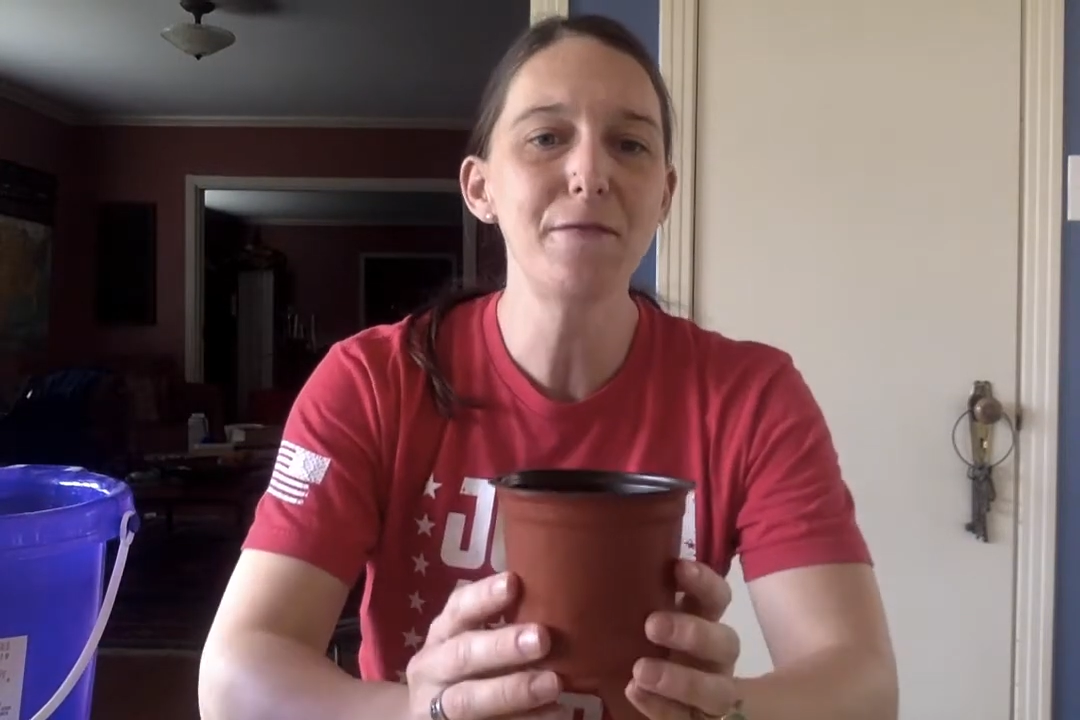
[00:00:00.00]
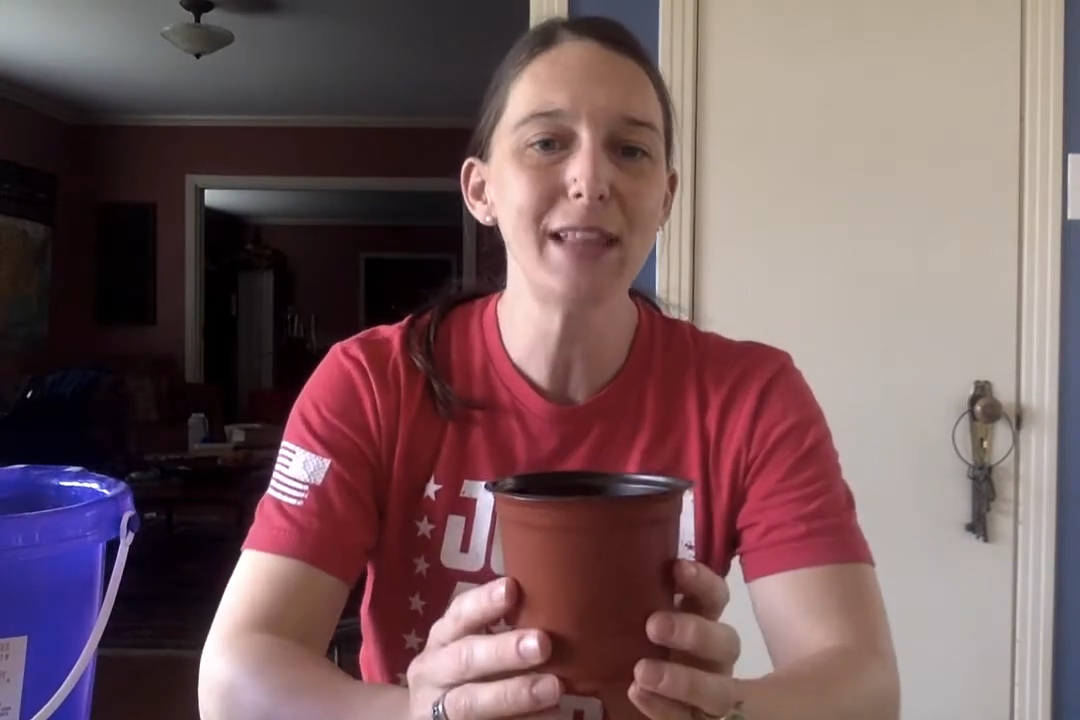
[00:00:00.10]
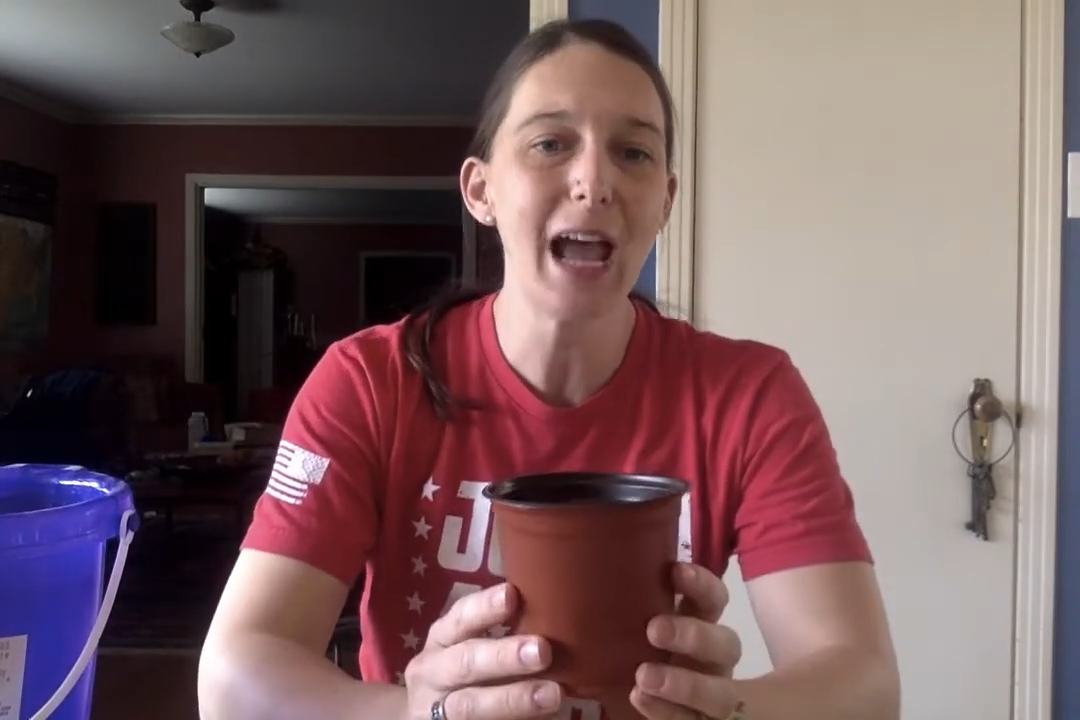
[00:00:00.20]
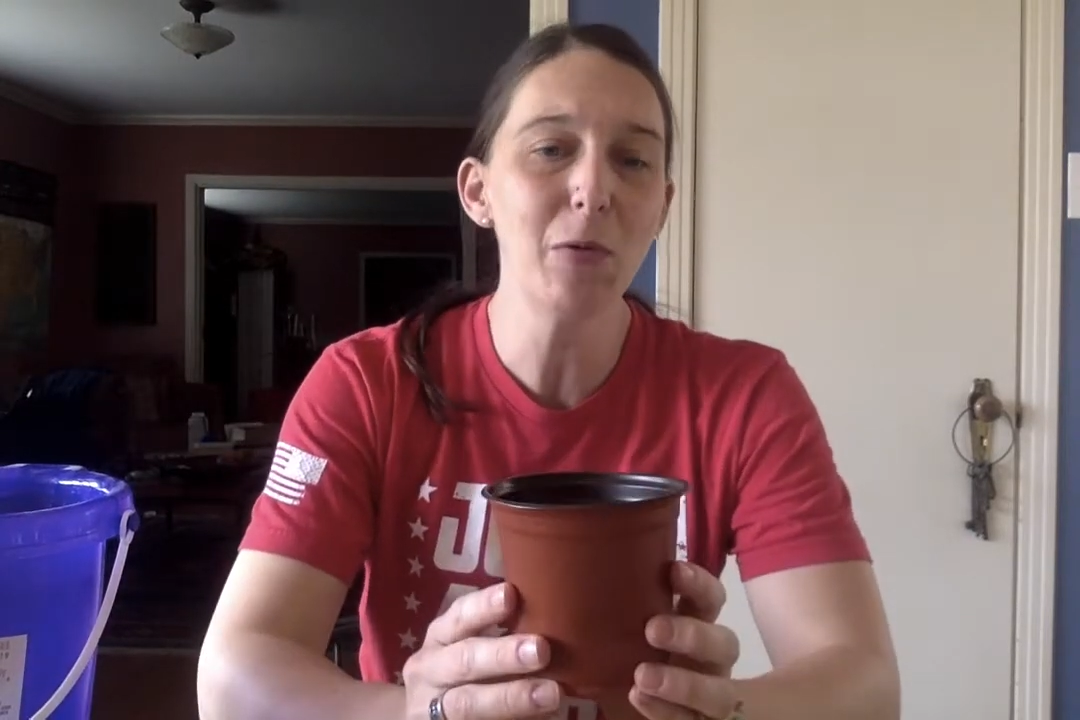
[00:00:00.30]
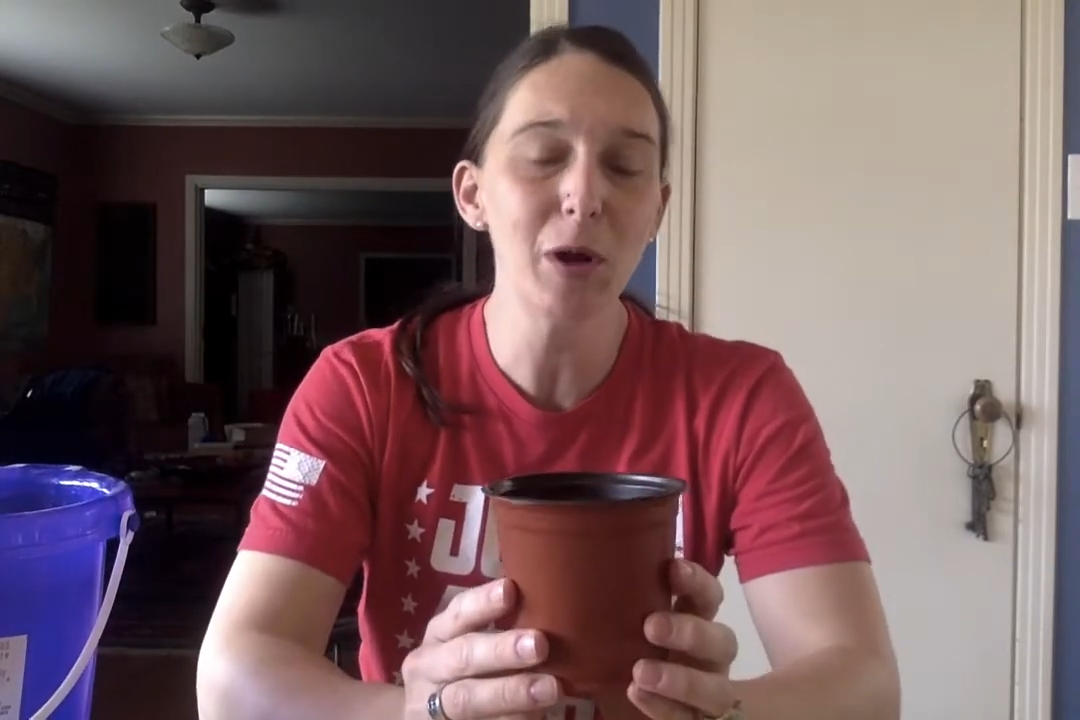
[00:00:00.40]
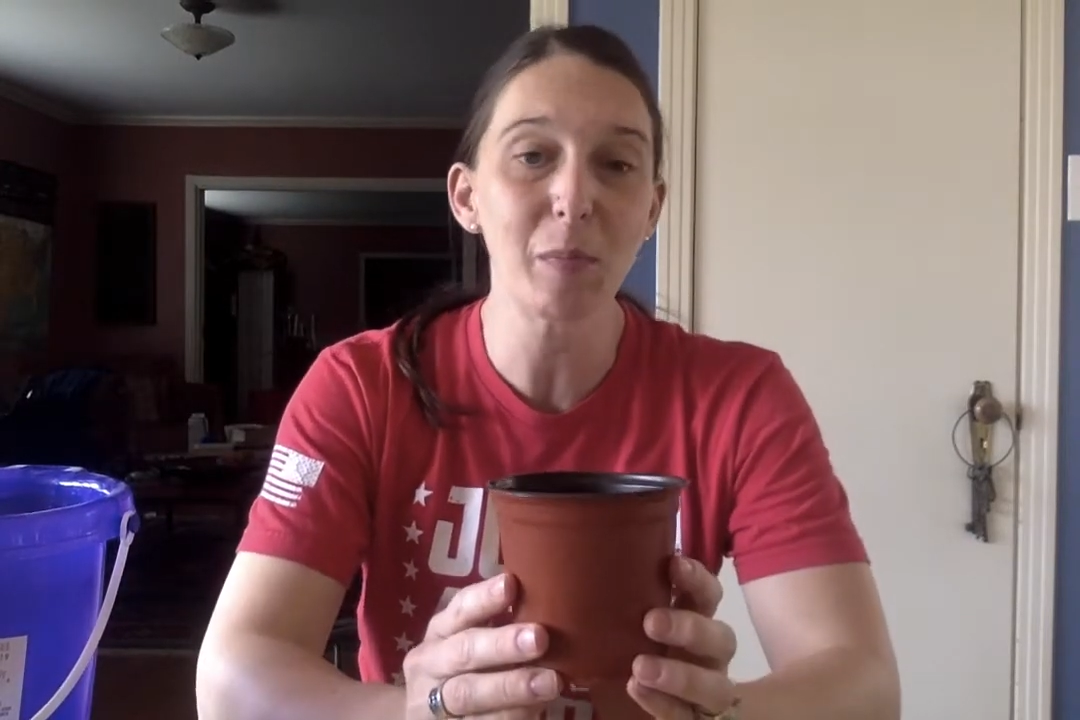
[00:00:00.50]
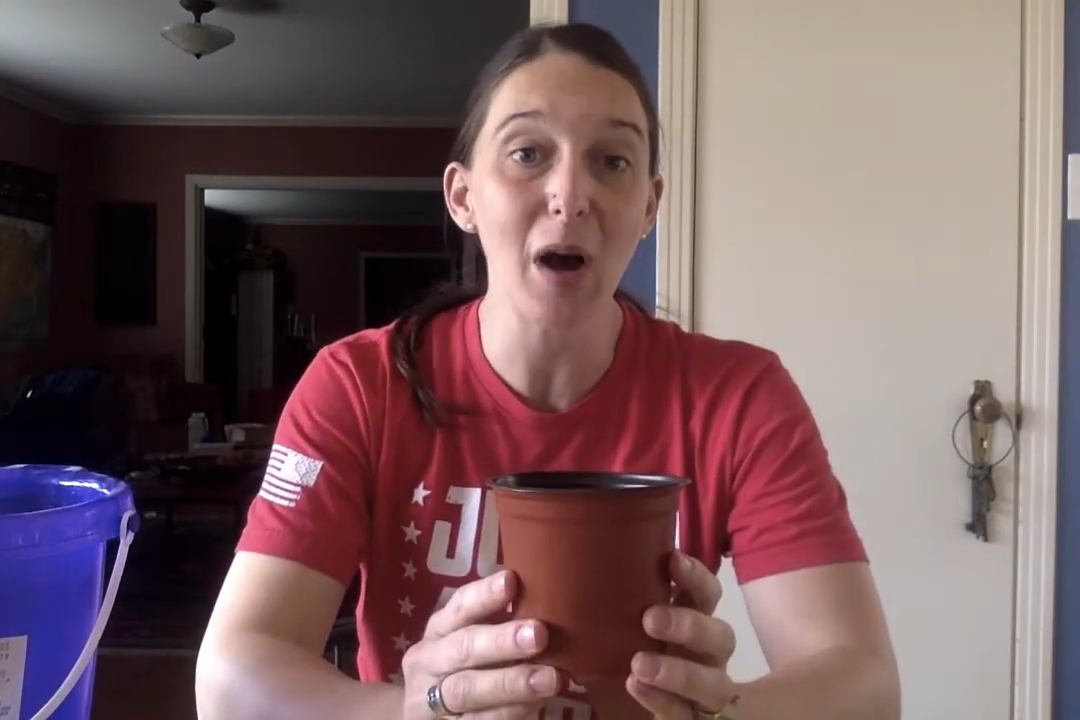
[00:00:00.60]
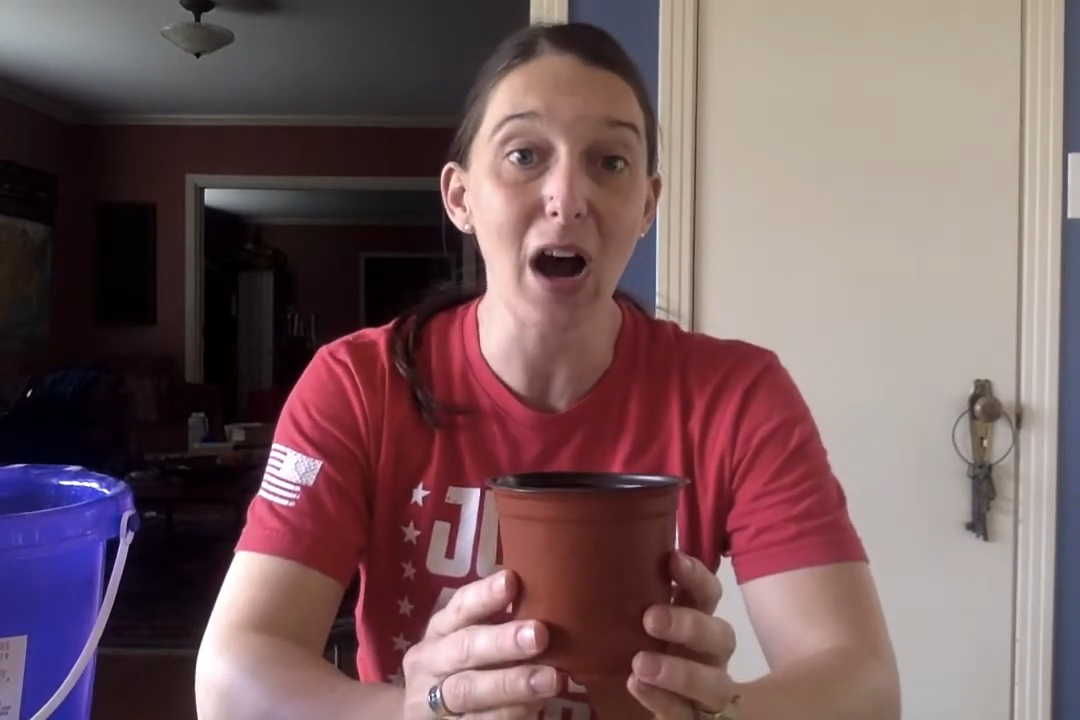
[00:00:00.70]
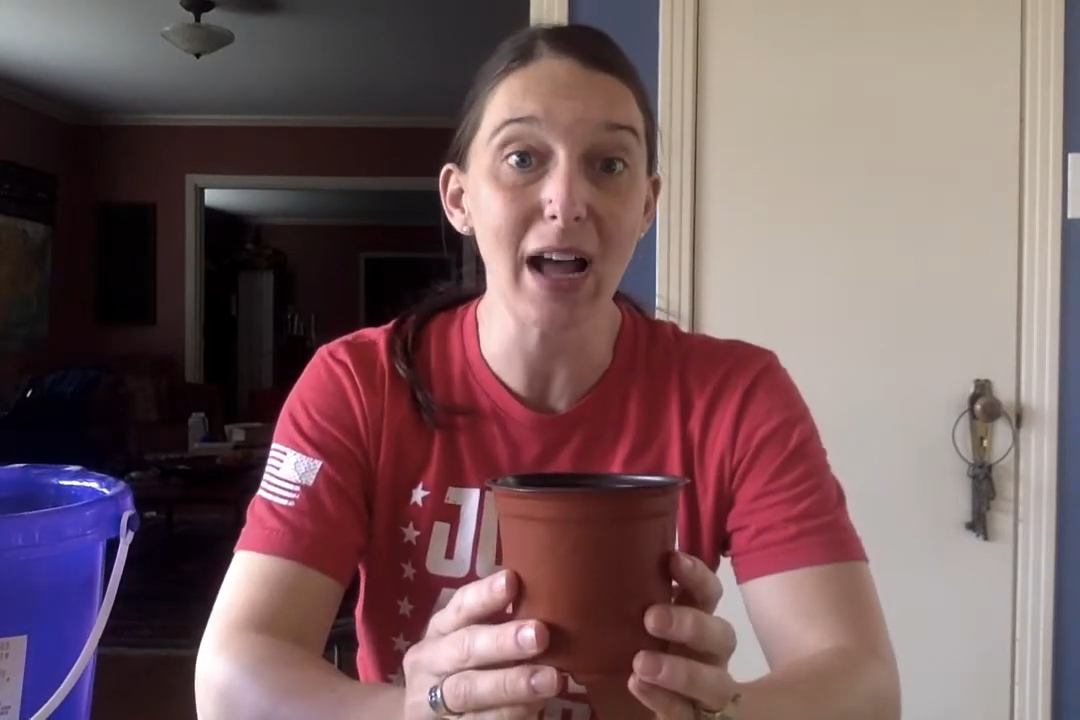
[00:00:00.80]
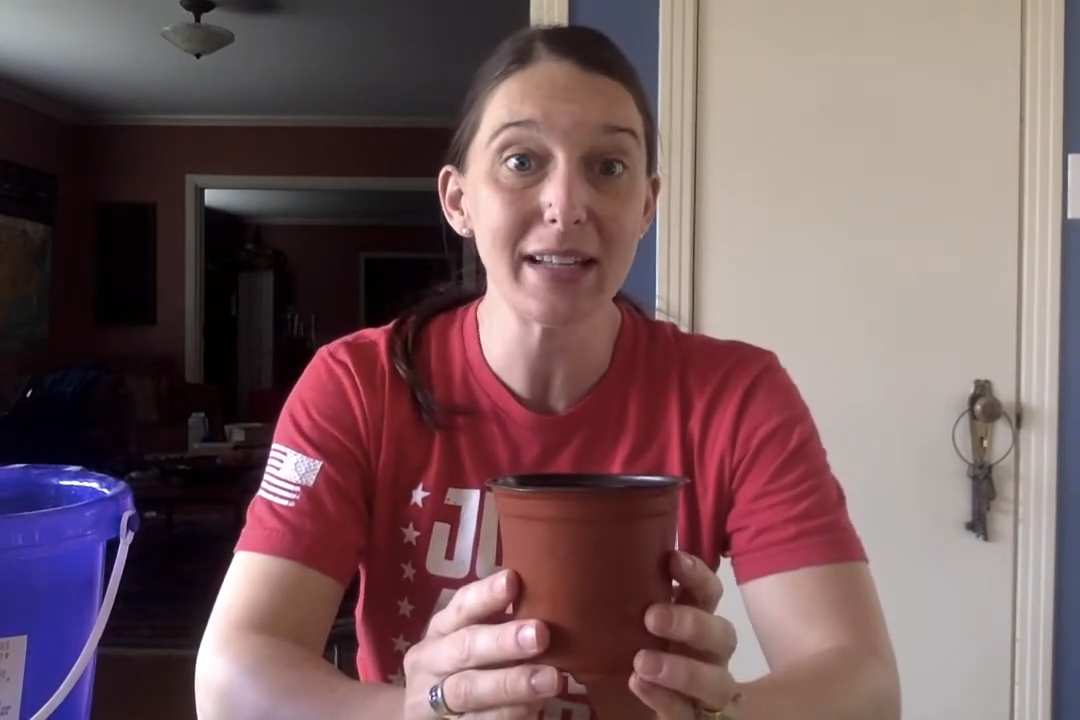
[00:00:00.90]
flower
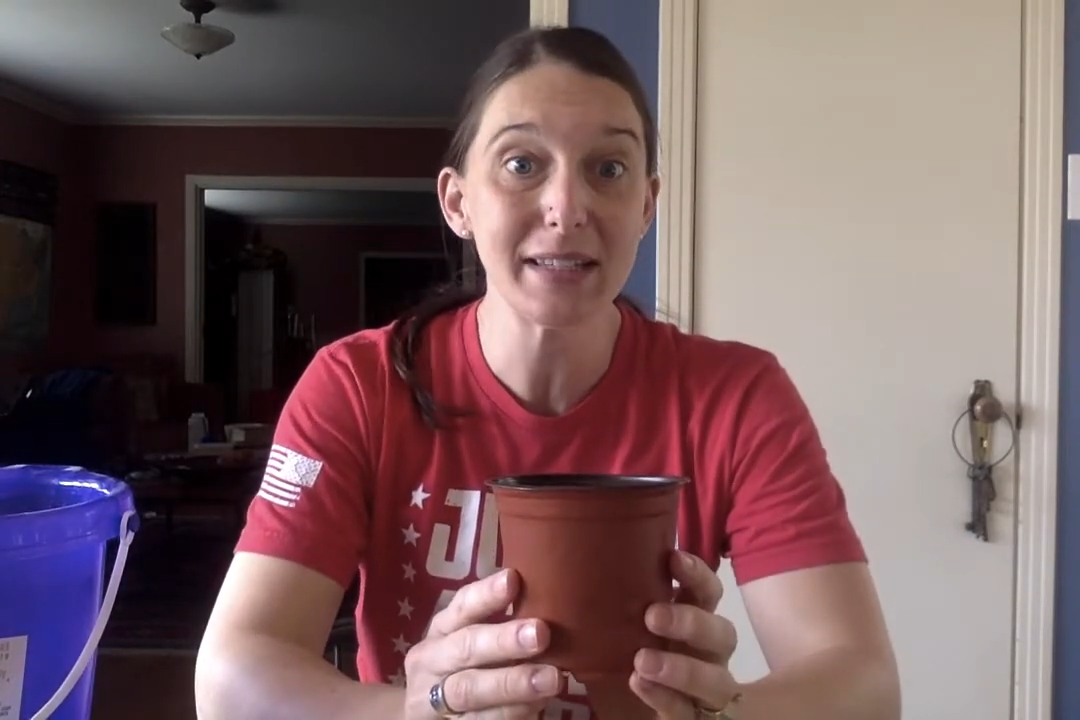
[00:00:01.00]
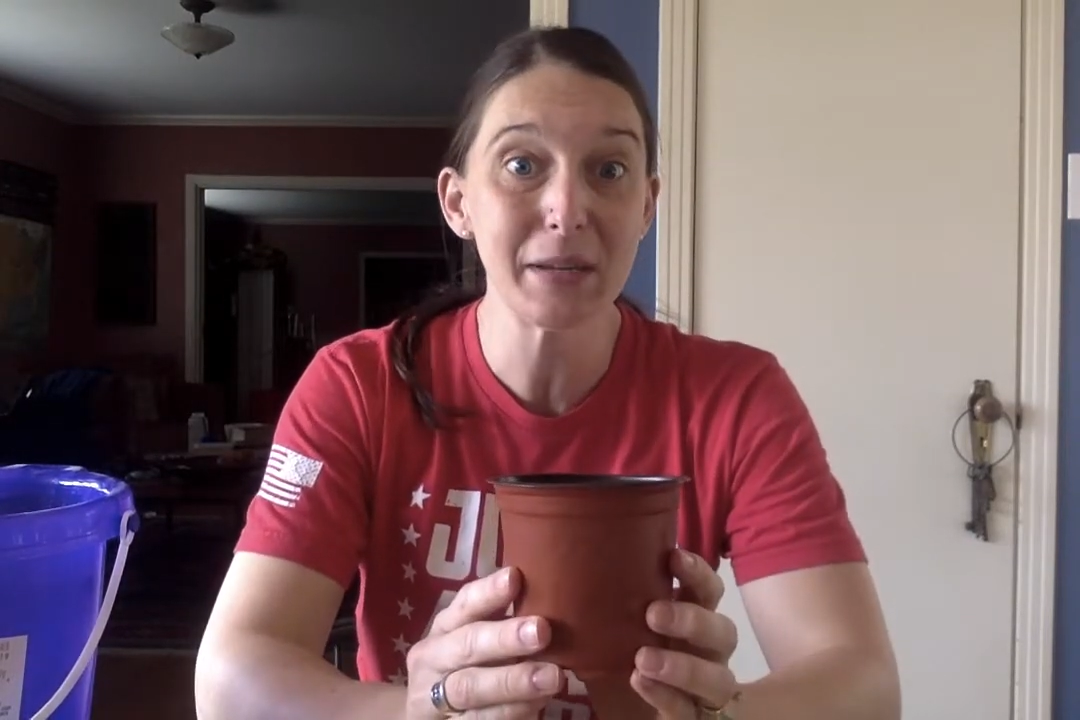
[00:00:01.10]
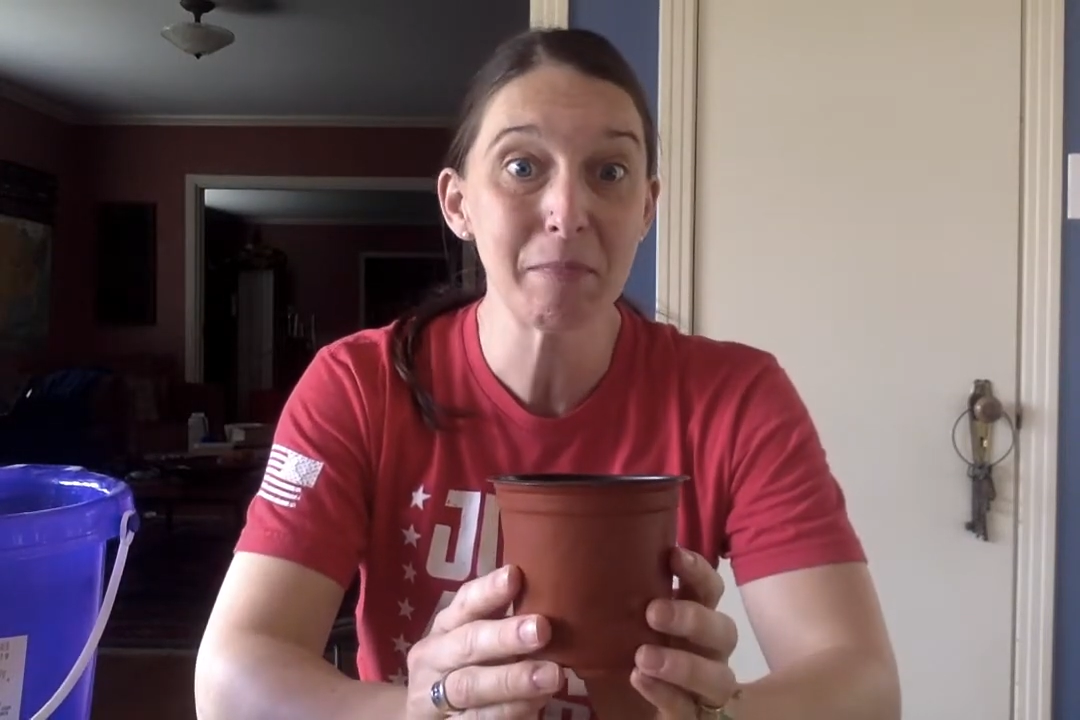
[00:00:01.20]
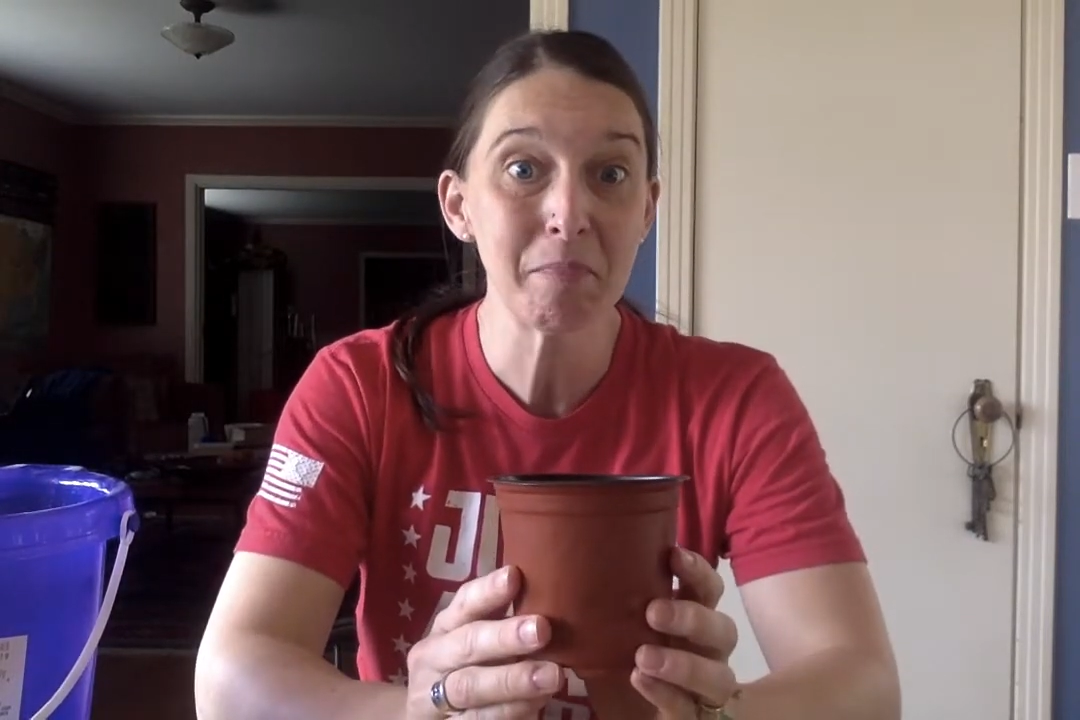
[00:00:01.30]
pot.